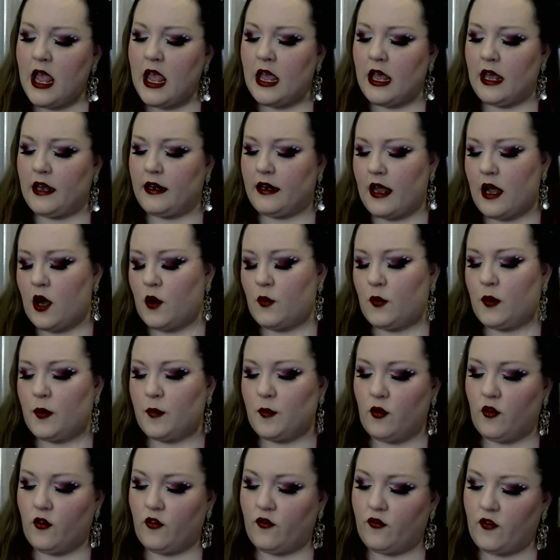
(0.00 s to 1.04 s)
And now we
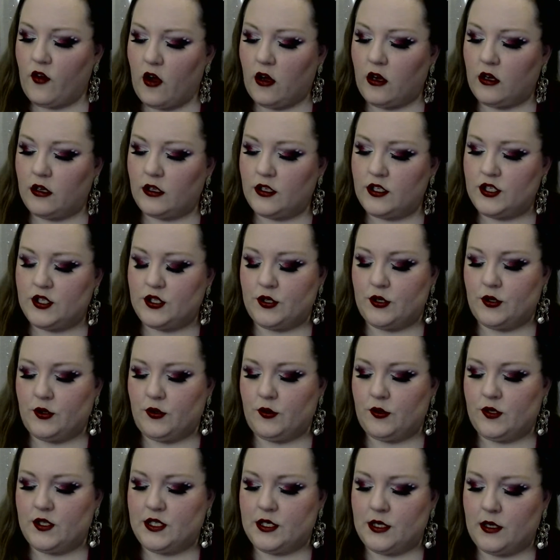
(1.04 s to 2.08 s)
move on
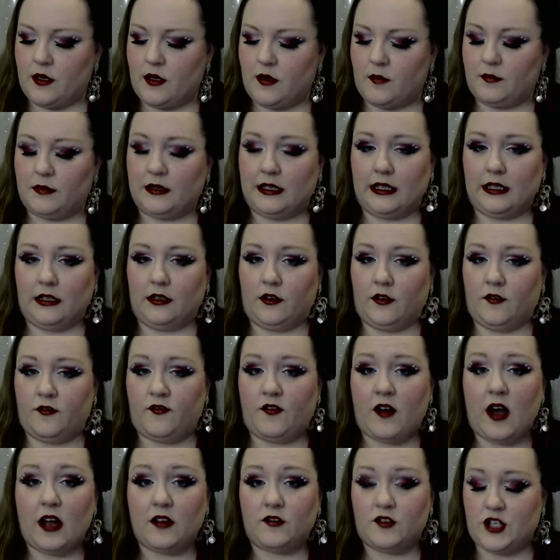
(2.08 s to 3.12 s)
to some little
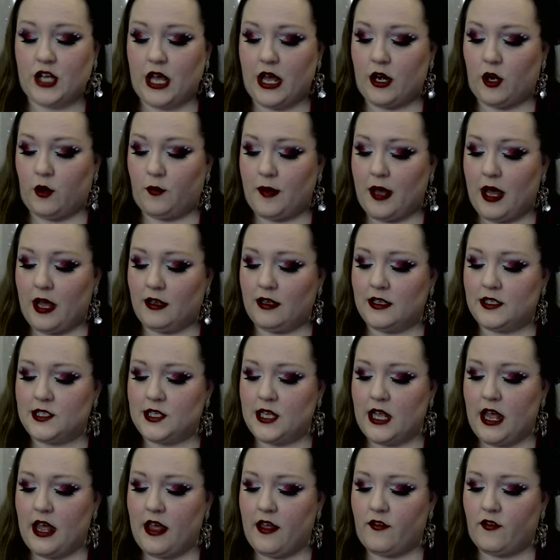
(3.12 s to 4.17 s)
5 shadow
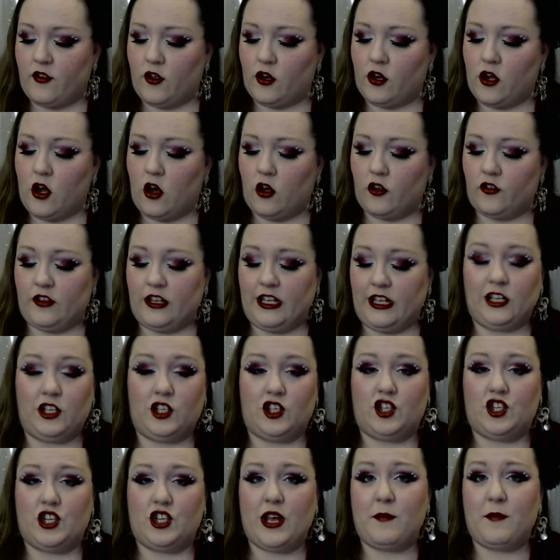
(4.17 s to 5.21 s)
palettes, and they're called the
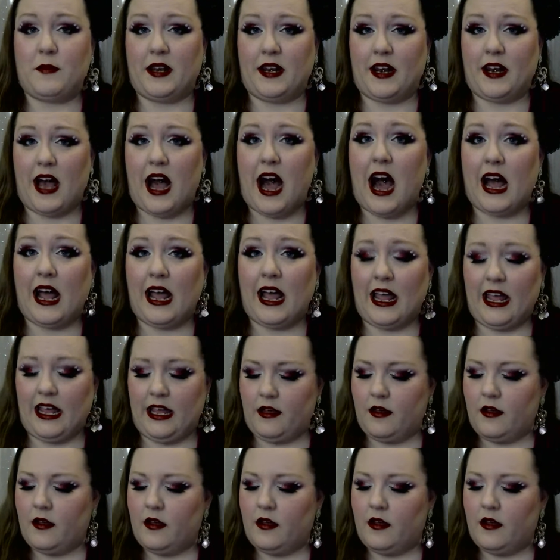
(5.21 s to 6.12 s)
Gemini.